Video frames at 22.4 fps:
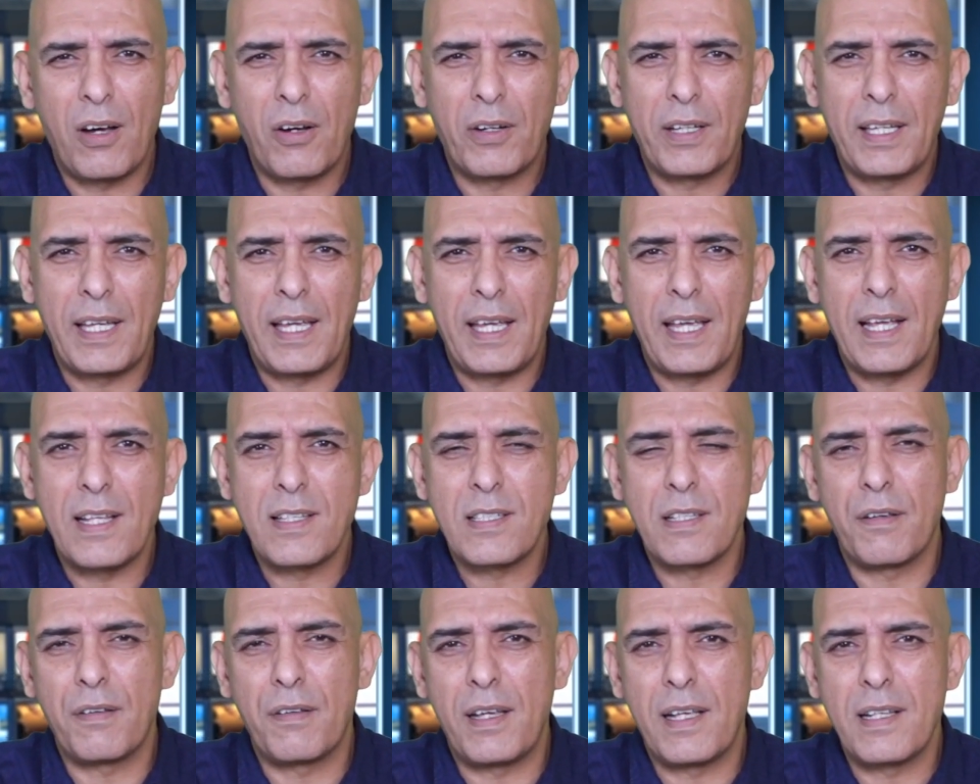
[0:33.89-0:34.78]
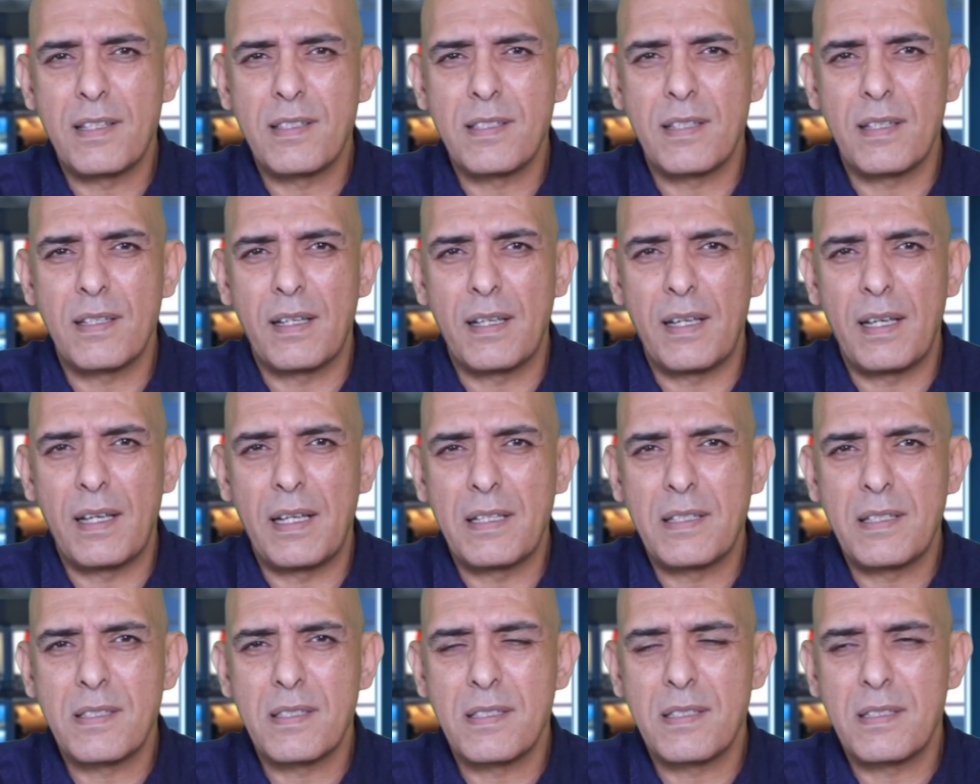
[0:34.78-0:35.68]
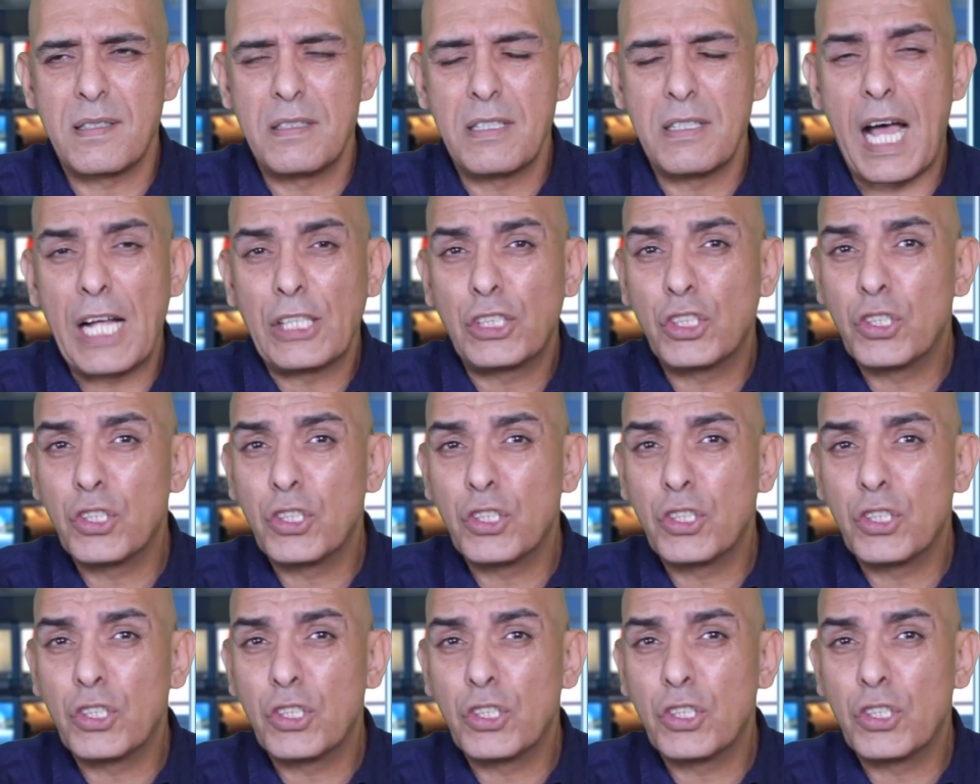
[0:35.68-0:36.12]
okay, it's not